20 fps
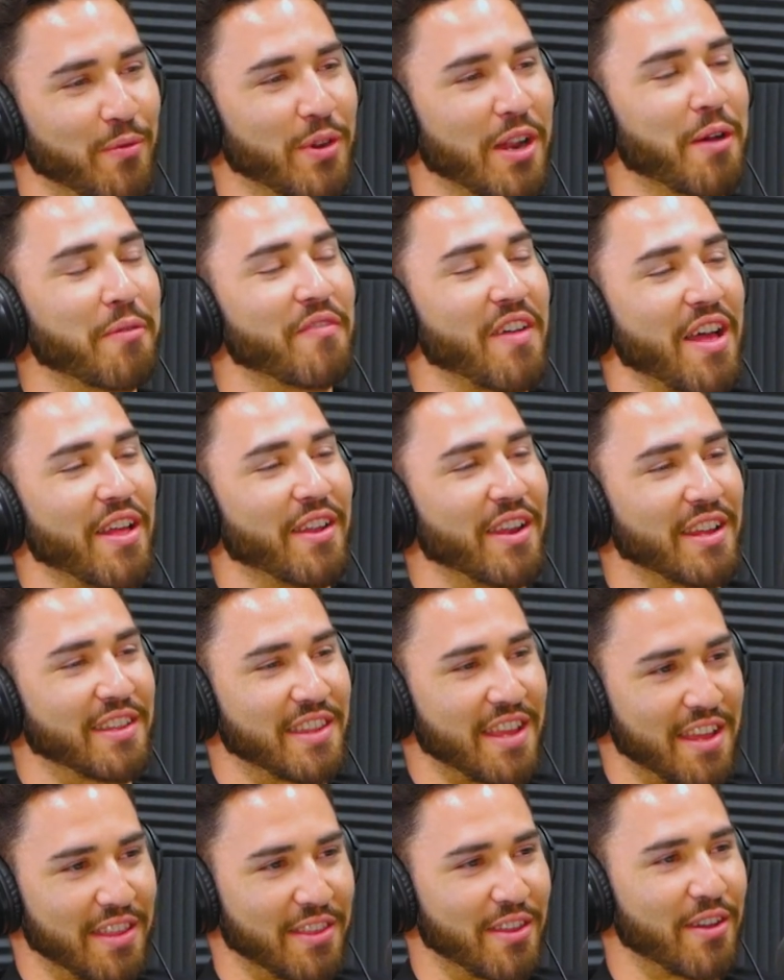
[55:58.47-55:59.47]
would help
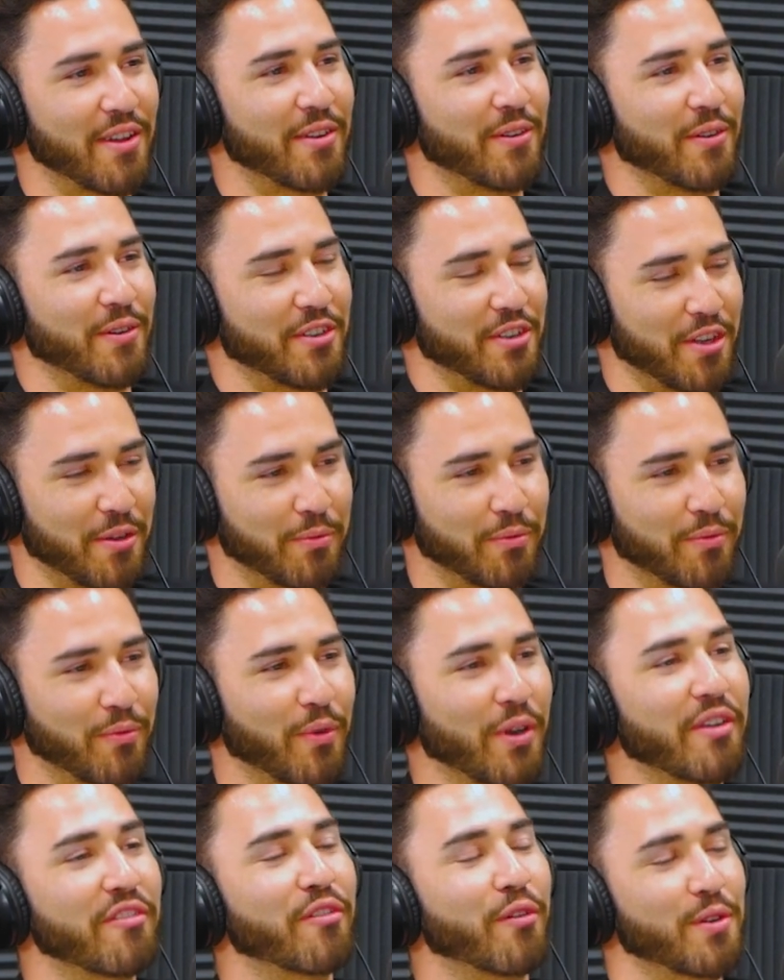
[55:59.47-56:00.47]
validate that thought or to help
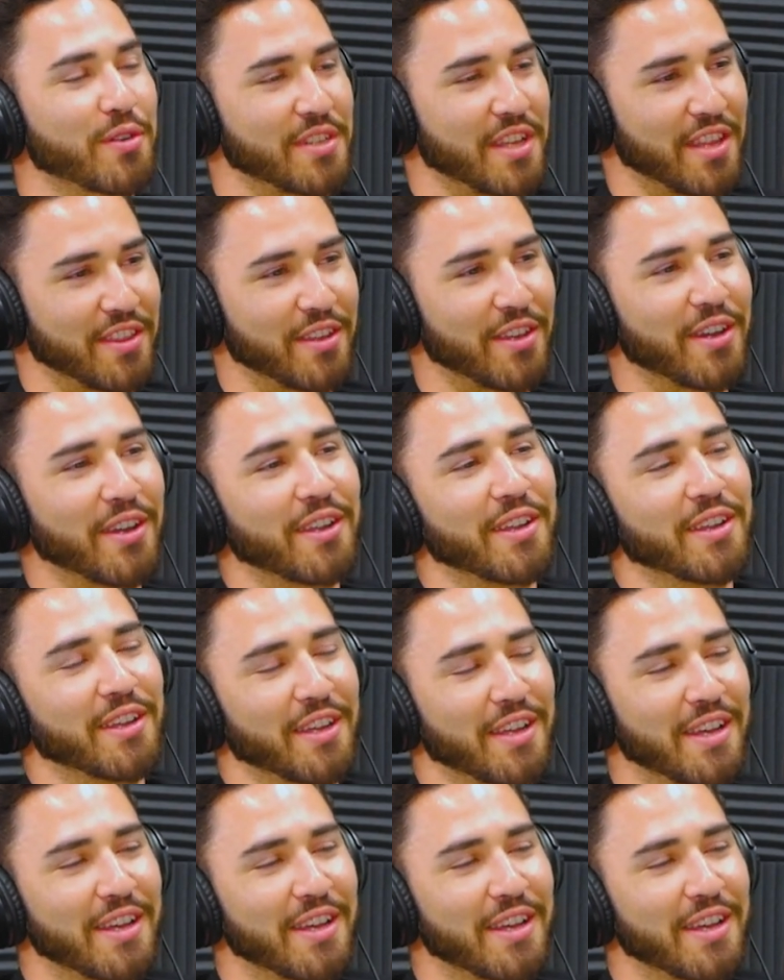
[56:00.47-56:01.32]
reinforce that thought.